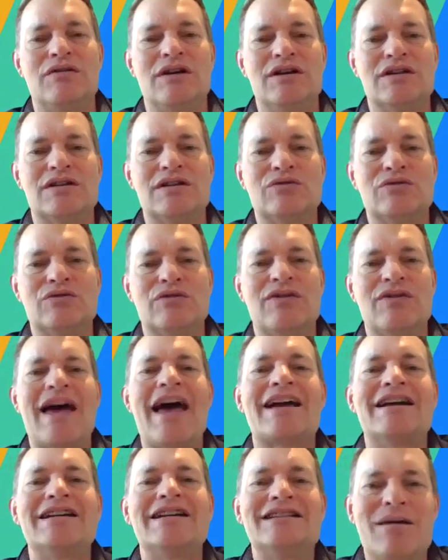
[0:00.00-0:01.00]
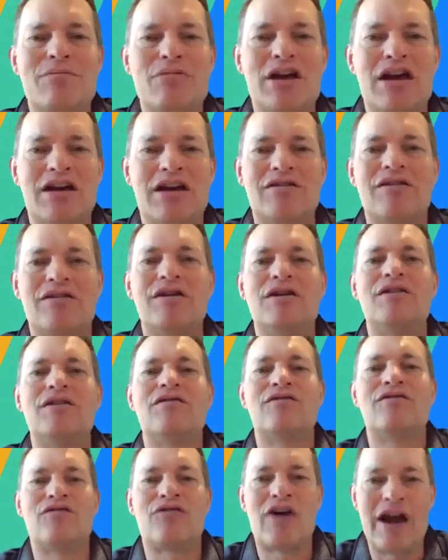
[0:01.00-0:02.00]
the sort of academic
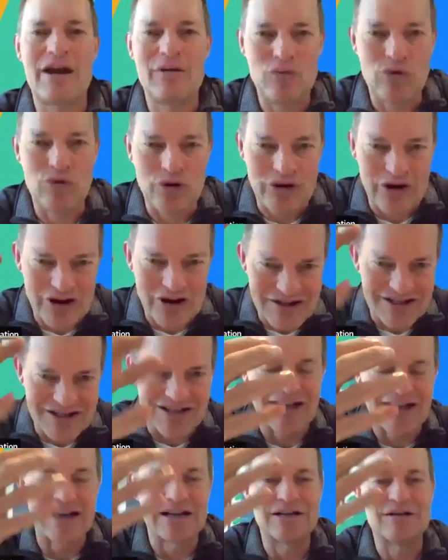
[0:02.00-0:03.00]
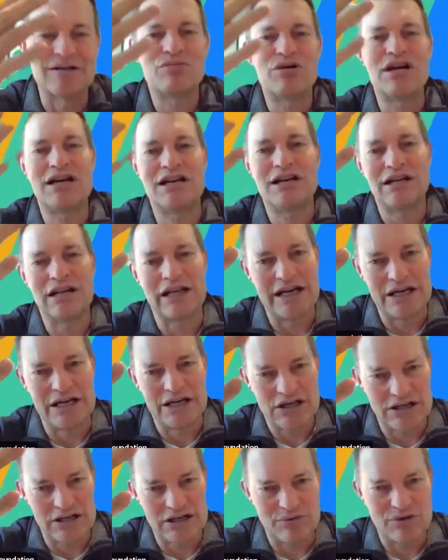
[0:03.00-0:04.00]
frameworks that underpin
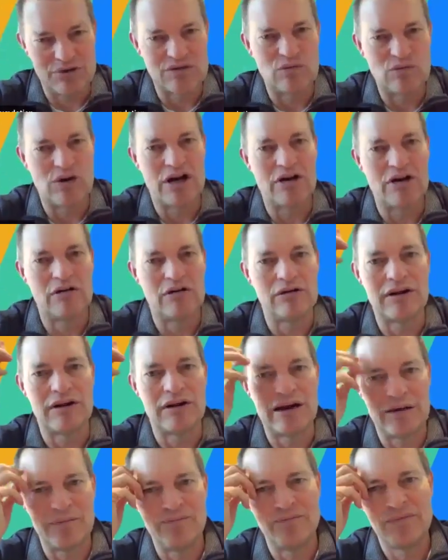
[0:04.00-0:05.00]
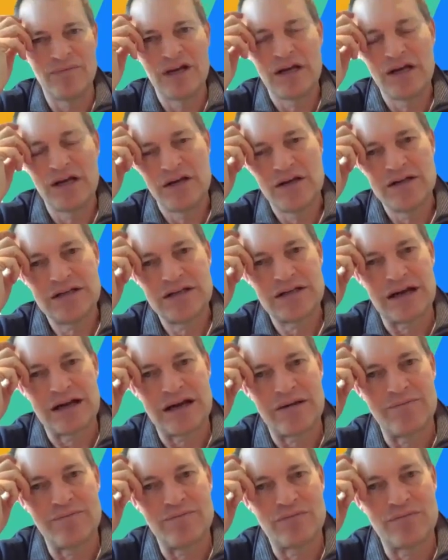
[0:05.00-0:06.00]
leadership as well.
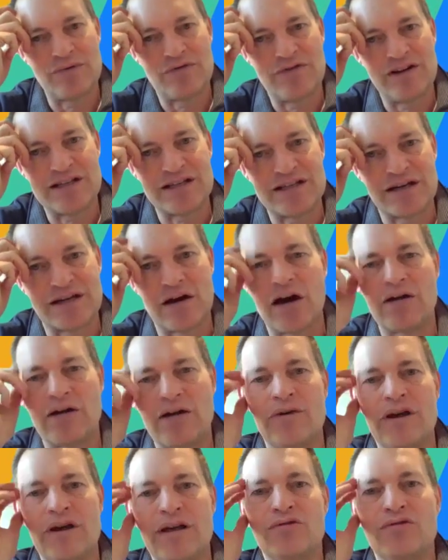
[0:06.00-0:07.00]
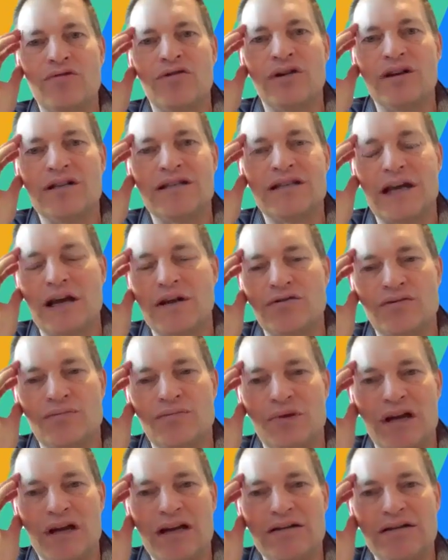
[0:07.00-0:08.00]
Professor Kyrena and Sandra
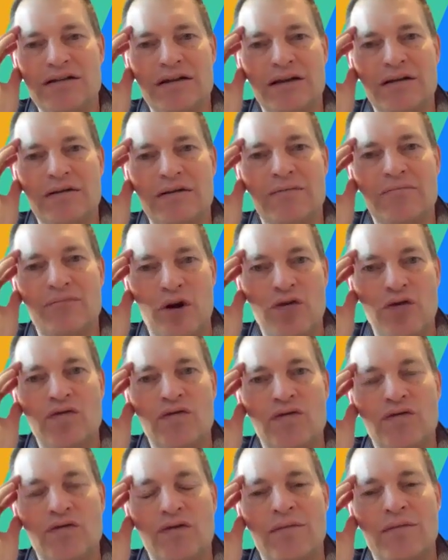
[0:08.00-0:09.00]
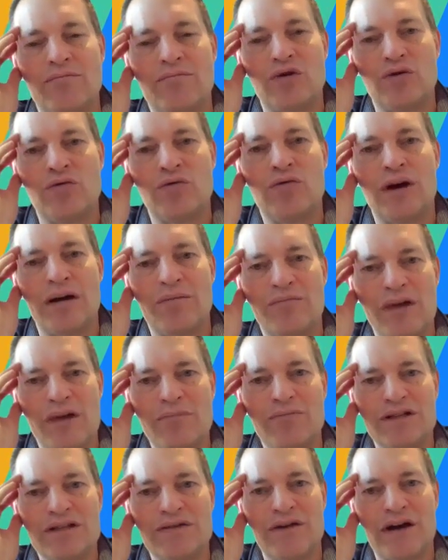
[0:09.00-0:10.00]
Peter, both who are
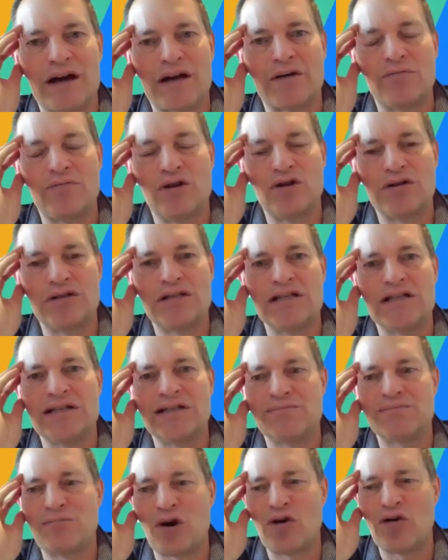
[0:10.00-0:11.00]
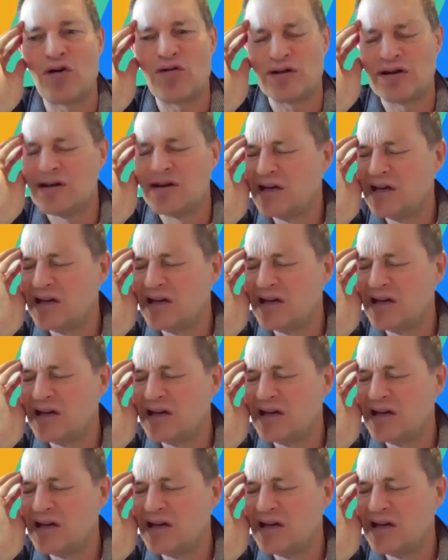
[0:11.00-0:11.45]
members of our community, spoke